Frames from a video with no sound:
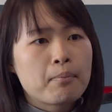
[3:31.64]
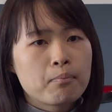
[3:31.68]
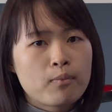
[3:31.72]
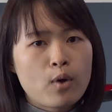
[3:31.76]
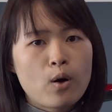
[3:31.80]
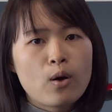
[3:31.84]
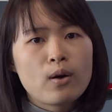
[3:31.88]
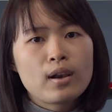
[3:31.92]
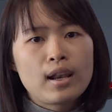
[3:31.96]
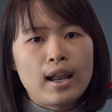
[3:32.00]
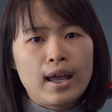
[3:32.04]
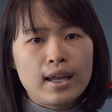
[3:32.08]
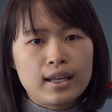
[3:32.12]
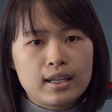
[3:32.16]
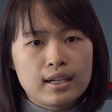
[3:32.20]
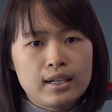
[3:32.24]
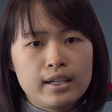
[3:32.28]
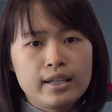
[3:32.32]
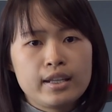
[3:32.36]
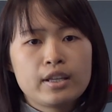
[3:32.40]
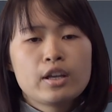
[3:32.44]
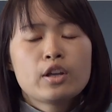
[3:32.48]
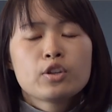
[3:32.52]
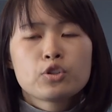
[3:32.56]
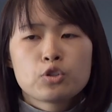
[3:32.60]
are more
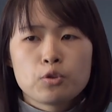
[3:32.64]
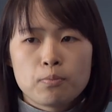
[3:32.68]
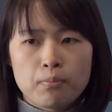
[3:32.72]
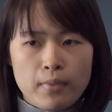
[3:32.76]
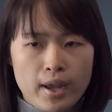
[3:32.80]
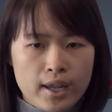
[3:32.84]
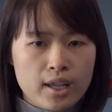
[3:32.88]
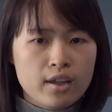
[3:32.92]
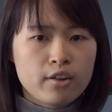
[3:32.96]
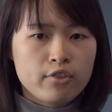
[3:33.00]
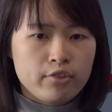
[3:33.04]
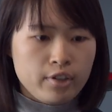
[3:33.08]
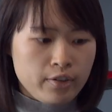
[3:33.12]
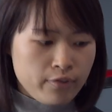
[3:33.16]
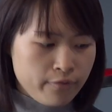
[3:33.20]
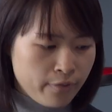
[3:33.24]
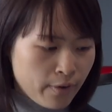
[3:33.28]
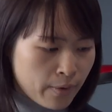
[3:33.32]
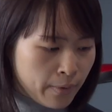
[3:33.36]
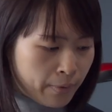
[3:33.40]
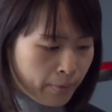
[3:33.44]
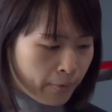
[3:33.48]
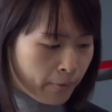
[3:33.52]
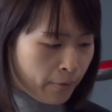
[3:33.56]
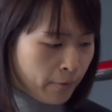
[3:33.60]
likely to make a
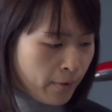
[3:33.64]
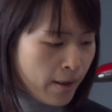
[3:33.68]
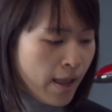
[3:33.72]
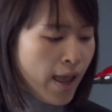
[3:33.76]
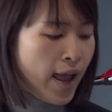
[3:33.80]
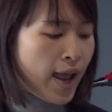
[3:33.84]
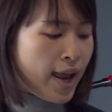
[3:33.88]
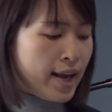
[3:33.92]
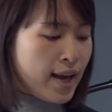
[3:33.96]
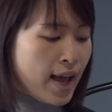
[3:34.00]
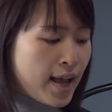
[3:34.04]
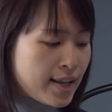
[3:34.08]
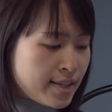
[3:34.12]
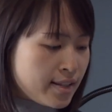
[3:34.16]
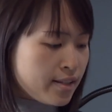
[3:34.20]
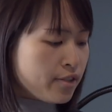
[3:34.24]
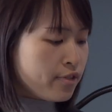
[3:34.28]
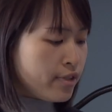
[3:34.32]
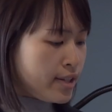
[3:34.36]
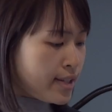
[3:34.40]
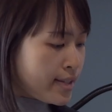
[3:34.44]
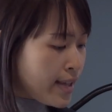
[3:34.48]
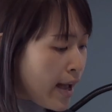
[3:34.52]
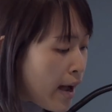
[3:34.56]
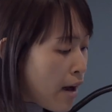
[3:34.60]
referral. And as a
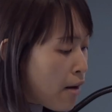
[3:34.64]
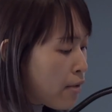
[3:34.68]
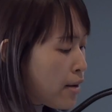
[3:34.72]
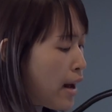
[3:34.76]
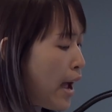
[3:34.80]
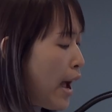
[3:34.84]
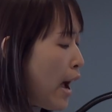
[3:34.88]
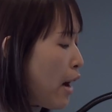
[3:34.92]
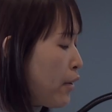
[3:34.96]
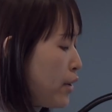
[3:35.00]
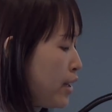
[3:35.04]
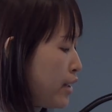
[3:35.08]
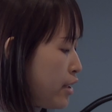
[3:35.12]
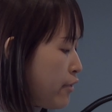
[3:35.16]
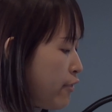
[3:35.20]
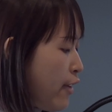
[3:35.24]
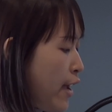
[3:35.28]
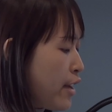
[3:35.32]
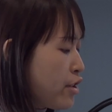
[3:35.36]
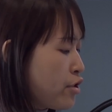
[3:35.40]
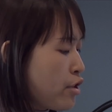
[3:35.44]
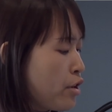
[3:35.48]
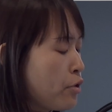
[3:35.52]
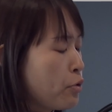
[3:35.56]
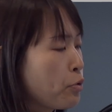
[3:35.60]
result, our
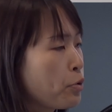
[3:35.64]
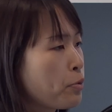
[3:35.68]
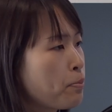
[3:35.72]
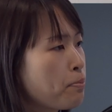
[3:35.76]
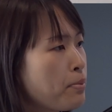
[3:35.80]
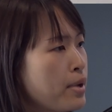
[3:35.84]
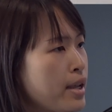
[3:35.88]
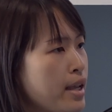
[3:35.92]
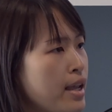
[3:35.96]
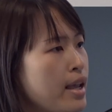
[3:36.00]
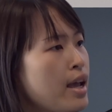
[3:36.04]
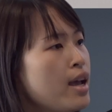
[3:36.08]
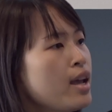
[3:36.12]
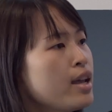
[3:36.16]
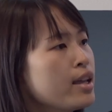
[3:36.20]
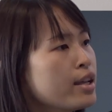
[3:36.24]
intervention would be